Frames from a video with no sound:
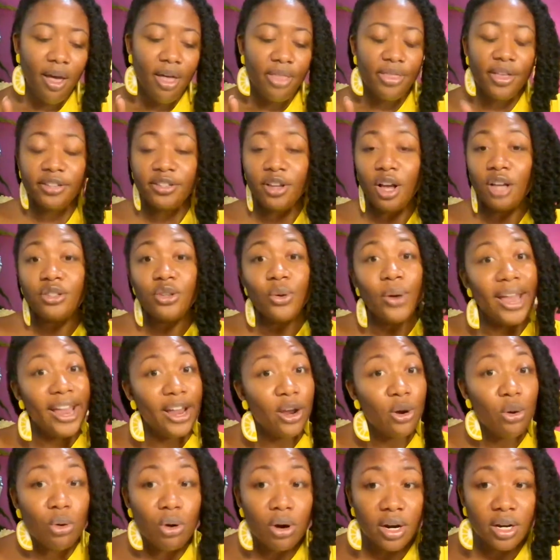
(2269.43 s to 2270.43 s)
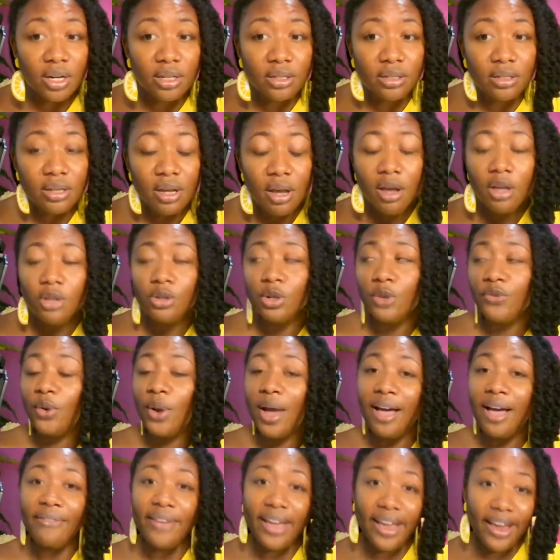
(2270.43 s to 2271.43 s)
There's also Acorns. So if you
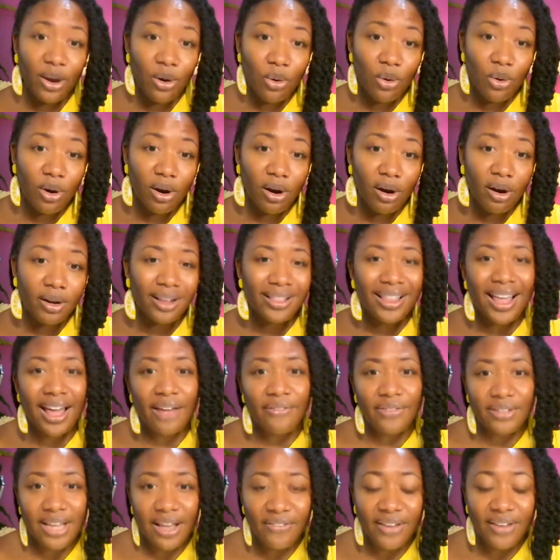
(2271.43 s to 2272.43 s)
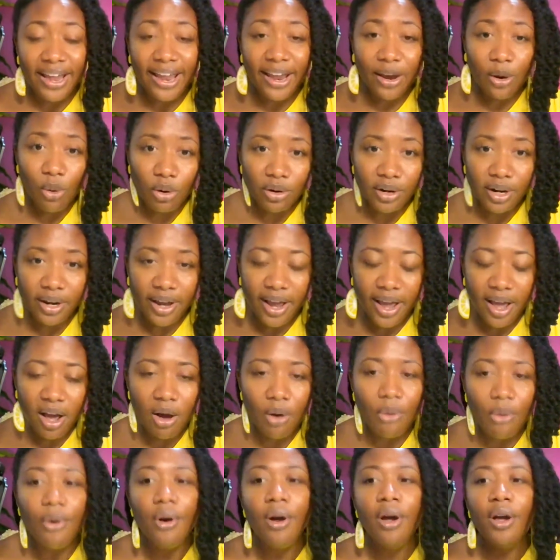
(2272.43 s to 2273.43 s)
have Acorn, a lot of us have an Acorn
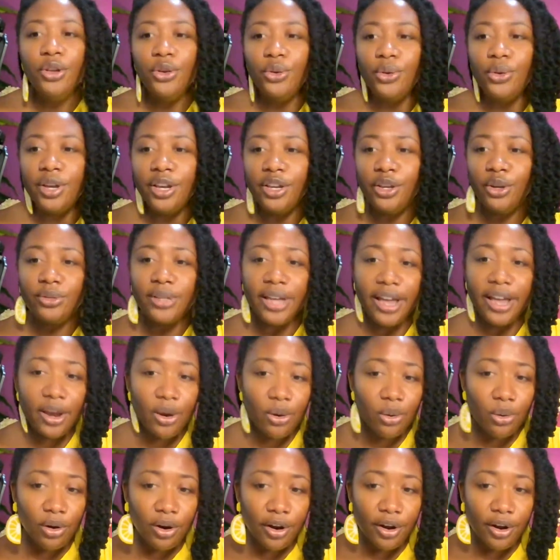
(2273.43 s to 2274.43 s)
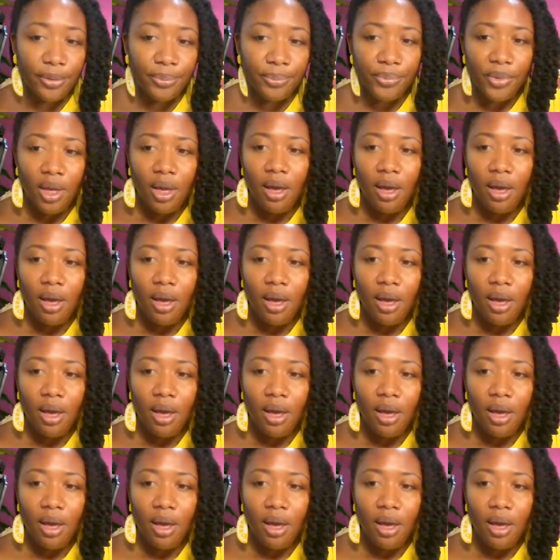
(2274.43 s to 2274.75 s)
account, you can use Acorn.